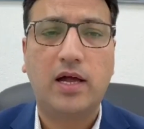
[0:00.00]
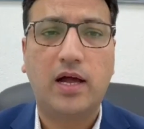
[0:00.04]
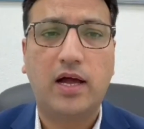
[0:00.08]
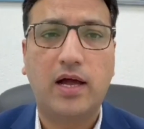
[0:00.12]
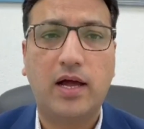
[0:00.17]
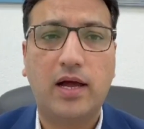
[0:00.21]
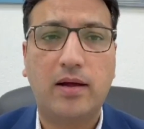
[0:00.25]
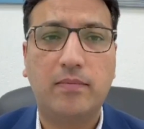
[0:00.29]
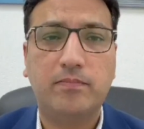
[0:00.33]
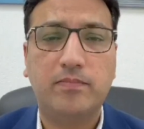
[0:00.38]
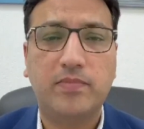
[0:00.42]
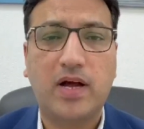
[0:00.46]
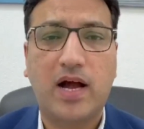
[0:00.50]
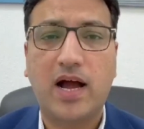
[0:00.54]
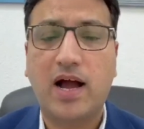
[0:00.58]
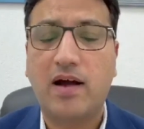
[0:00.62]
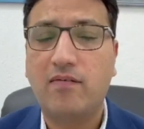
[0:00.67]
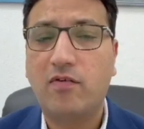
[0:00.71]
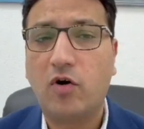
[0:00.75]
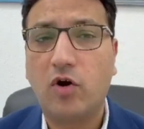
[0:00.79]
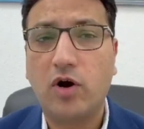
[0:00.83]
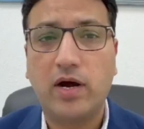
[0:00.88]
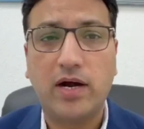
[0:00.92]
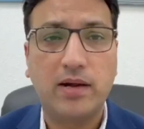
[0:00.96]
I
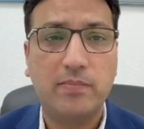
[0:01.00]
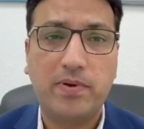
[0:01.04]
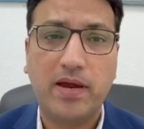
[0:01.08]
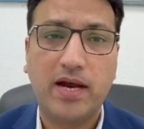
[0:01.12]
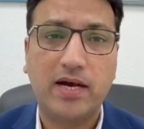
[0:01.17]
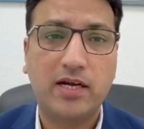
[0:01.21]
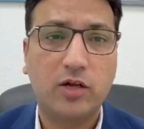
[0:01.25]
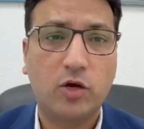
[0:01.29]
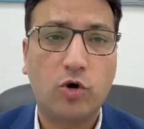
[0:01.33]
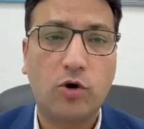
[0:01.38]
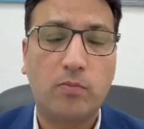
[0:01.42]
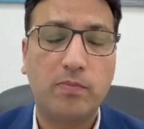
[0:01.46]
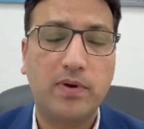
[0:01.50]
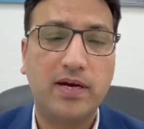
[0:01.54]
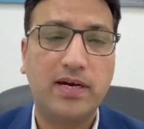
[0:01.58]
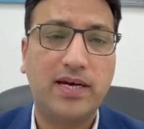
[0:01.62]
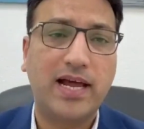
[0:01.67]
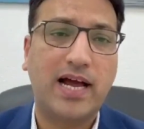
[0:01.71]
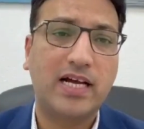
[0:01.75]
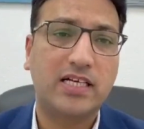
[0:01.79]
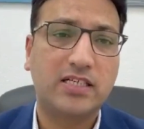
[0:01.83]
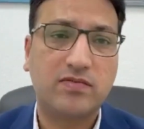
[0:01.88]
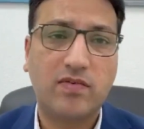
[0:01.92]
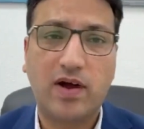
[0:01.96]
have already paid the company
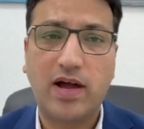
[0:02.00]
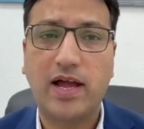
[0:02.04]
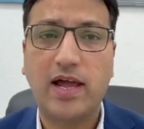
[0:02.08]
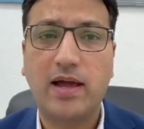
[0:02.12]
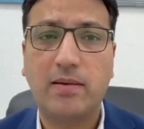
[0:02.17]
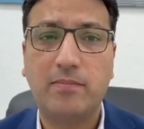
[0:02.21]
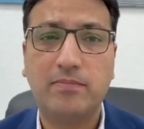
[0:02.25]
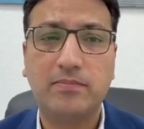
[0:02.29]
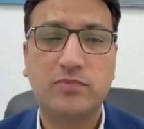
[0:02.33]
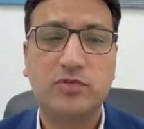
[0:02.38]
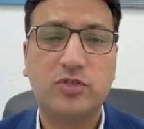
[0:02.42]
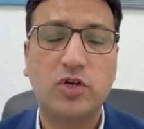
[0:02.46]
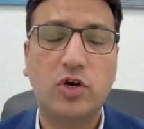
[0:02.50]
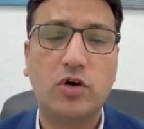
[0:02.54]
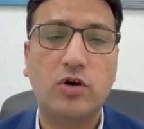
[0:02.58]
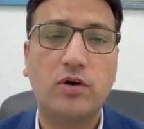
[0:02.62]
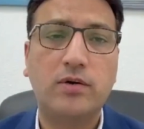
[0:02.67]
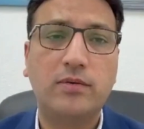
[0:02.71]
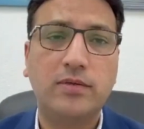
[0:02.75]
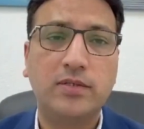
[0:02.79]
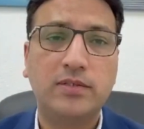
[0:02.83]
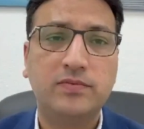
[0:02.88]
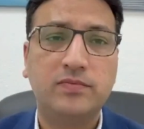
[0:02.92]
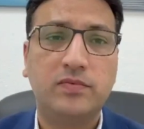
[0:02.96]
tax. Why I am.
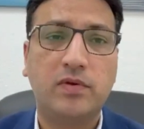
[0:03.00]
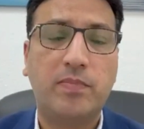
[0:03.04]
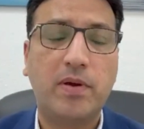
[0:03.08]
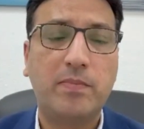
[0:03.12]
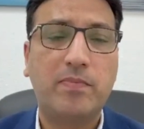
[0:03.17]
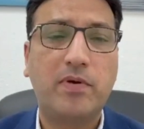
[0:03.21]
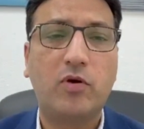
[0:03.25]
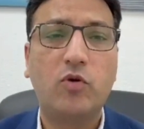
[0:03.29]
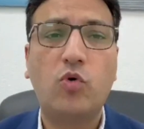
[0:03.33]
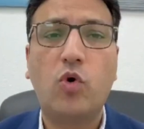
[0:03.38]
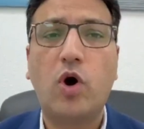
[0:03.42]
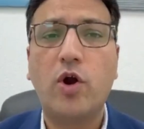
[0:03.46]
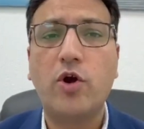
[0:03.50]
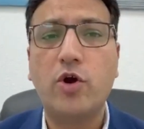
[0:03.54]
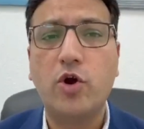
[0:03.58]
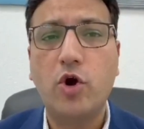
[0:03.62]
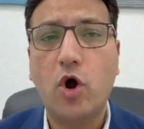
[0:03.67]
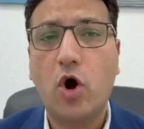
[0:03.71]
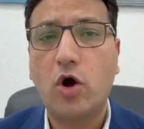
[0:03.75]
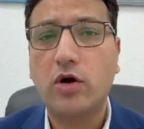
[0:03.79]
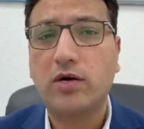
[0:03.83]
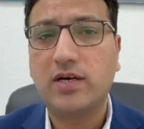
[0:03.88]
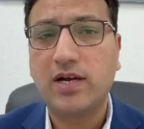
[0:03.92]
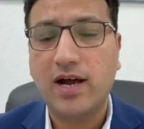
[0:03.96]
So the people who are
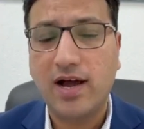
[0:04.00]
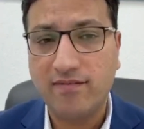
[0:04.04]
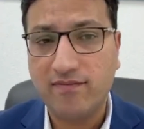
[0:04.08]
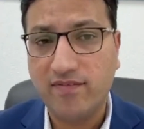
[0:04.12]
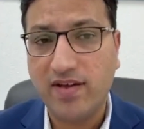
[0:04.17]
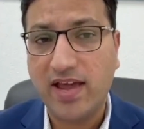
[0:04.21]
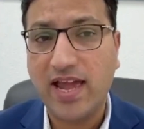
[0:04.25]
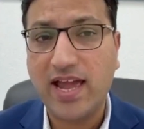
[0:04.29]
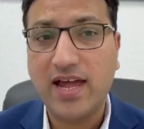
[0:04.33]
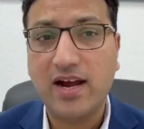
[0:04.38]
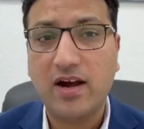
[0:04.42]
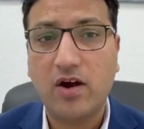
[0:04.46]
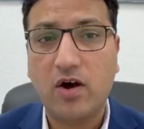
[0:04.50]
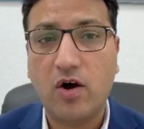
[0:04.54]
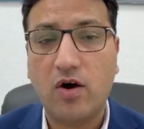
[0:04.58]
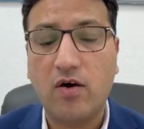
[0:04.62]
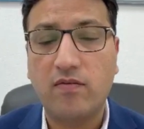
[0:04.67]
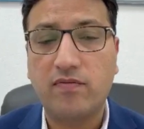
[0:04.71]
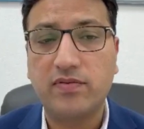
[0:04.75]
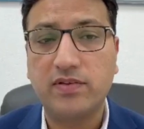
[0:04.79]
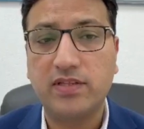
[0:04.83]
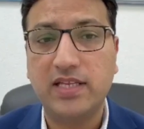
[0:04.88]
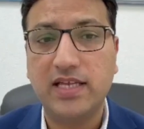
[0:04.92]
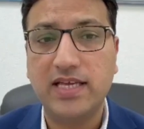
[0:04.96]
not aware
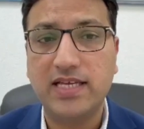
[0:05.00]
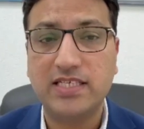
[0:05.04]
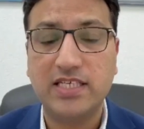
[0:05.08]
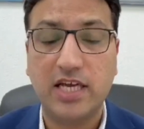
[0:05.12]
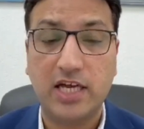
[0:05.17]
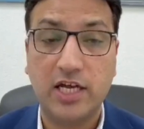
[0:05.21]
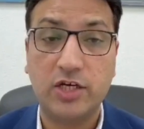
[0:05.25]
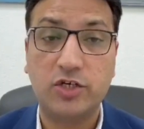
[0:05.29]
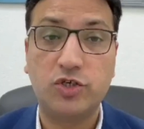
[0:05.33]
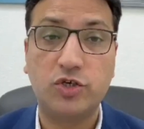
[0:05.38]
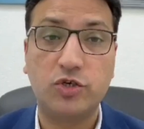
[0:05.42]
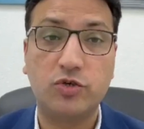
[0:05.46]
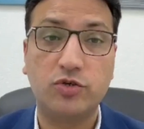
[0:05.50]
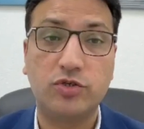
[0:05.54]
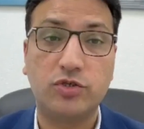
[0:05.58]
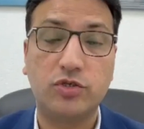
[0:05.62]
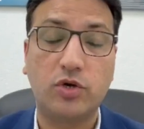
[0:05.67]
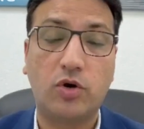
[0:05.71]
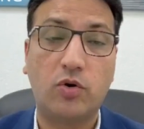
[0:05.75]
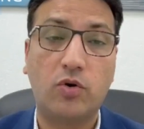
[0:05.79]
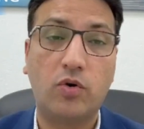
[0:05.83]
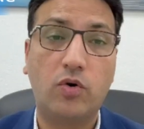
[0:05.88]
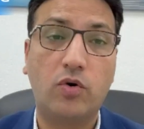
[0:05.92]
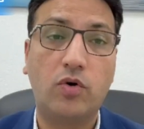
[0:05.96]
of these issues
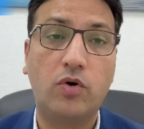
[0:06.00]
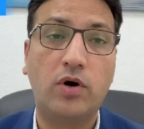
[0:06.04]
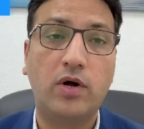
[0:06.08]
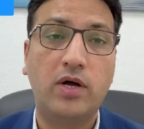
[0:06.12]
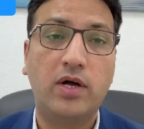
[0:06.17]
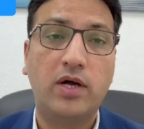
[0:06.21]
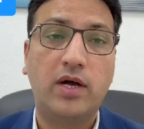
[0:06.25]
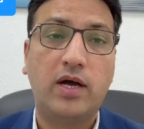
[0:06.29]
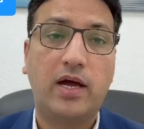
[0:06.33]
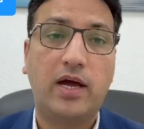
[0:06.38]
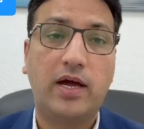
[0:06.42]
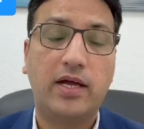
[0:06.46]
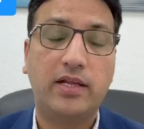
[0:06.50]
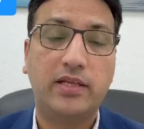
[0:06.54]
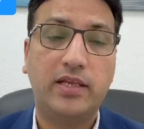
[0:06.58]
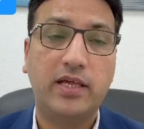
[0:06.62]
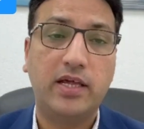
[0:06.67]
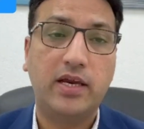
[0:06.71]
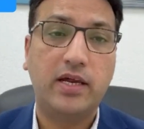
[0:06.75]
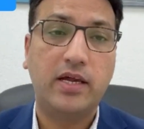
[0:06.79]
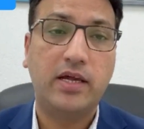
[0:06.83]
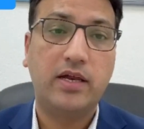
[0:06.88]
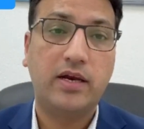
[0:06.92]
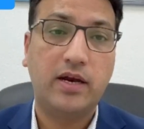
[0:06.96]
or
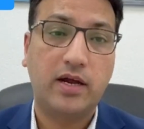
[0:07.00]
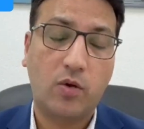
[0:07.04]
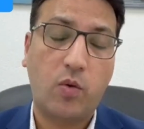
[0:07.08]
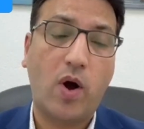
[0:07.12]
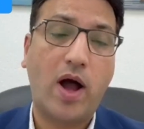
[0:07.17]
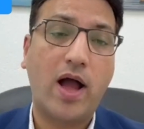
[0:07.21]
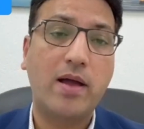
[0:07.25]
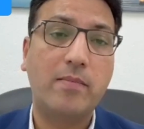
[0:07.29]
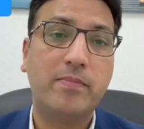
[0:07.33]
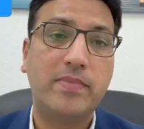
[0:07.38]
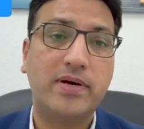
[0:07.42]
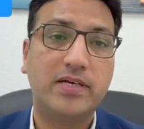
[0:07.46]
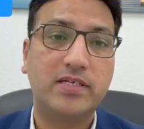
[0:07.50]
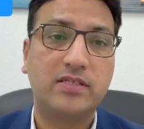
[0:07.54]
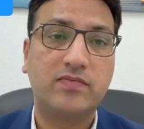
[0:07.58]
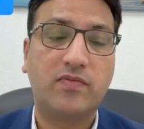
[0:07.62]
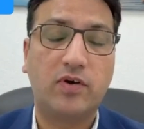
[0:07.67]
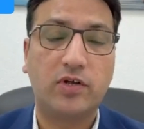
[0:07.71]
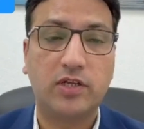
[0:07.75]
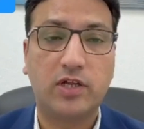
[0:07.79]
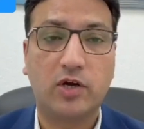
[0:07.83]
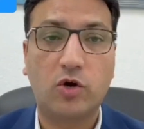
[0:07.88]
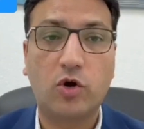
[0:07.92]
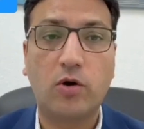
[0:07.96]
the requirements
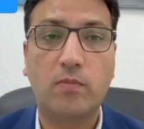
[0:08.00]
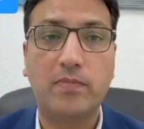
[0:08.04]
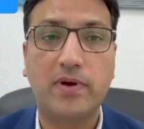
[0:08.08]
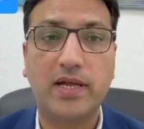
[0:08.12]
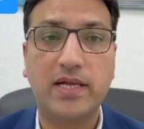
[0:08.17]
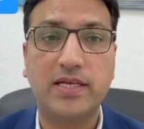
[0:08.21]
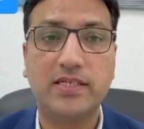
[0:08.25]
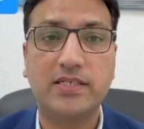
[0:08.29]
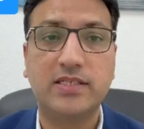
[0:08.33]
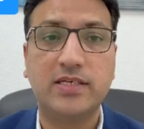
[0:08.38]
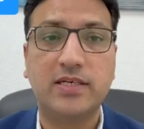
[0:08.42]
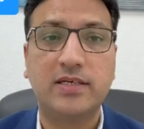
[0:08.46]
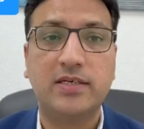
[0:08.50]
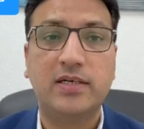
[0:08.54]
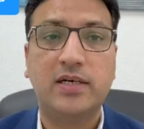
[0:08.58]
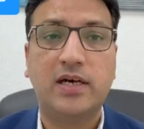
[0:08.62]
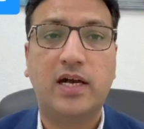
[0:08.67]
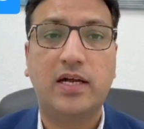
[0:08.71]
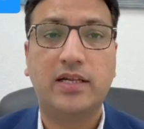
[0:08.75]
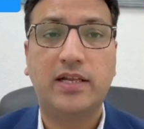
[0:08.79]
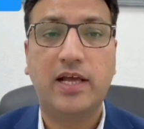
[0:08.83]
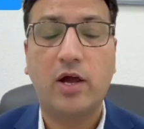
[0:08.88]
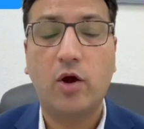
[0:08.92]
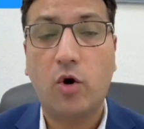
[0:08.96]
for the companies,
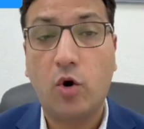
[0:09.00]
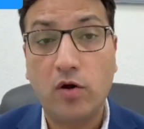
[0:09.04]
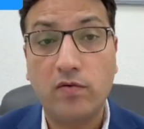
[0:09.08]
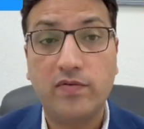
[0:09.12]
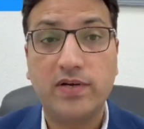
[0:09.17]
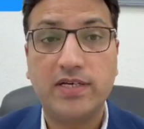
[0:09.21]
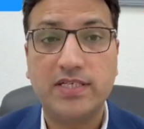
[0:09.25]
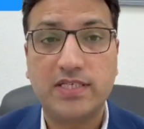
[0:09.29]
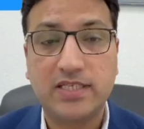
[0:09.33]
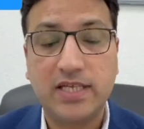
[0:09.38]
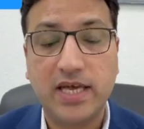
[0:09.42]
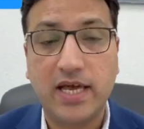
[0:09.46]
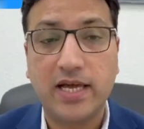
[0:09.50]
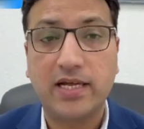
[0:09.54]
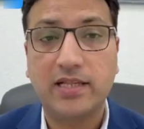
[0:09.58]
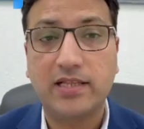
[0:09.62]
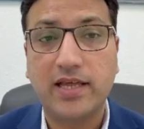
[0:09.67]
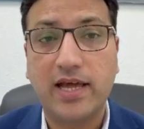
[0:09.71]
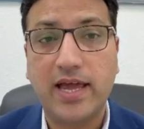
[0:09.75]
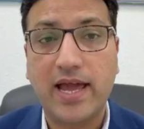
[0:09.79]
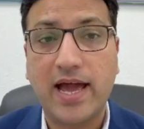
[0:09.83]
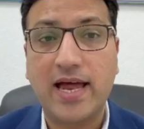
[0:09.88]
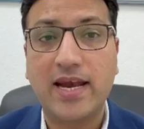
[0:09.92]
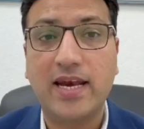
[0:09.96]
and they always think
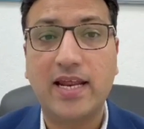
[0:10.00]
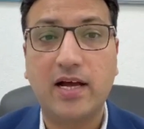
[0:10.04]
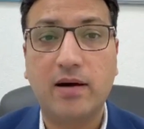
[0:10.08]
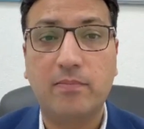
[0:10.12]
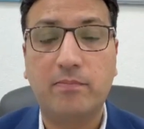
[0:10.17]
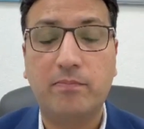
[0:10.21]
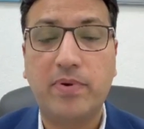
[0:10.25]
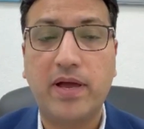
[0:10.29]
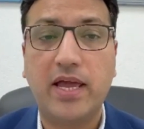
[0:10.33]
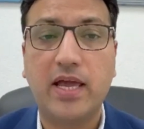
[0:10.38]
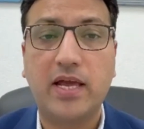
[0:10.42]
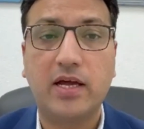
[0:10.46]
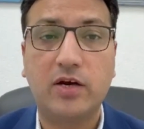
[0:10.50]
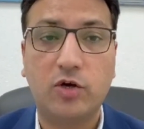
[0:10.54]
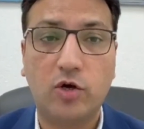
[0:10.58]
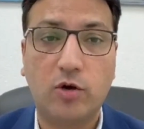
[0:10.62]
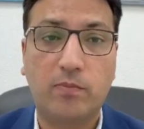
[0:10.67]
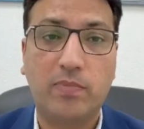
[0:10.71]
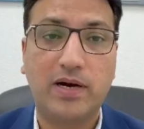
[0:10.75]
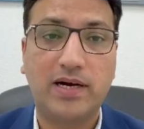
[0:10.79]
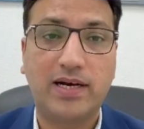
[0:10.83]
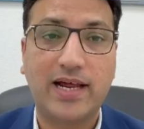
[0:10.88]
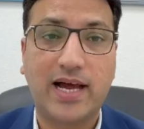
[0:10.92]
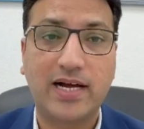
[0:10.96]
they ending up paying a
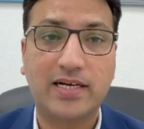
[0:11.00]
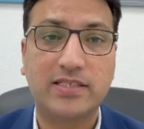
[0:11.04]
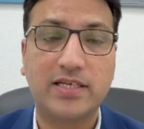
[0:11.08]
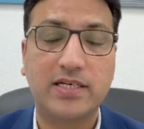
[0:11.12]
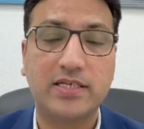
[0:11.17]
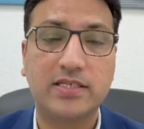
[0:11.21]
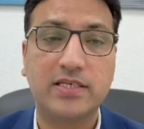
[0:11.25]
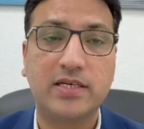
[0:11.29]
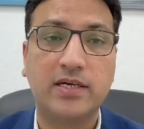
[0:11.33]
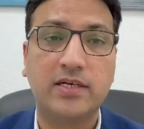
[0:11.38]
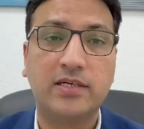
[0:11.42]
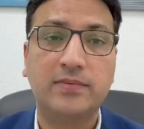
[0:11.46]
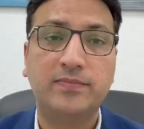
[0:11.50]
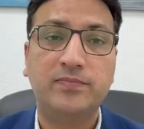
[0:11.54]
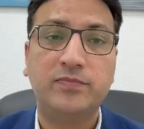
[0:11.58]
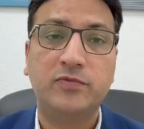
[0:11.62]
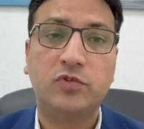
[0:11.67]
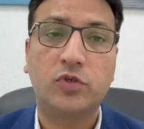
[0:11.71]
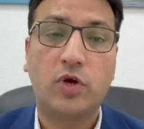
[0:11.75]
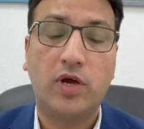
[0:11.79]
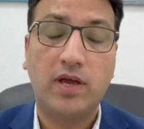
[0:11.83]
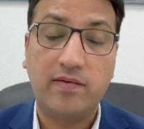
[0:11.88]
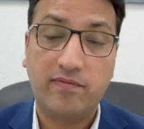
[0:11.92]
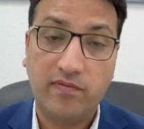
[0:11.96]
double taxes.
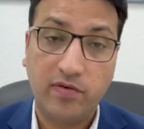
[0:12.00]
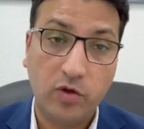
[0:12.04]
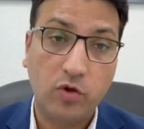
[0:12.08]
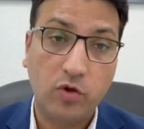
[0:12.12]
So if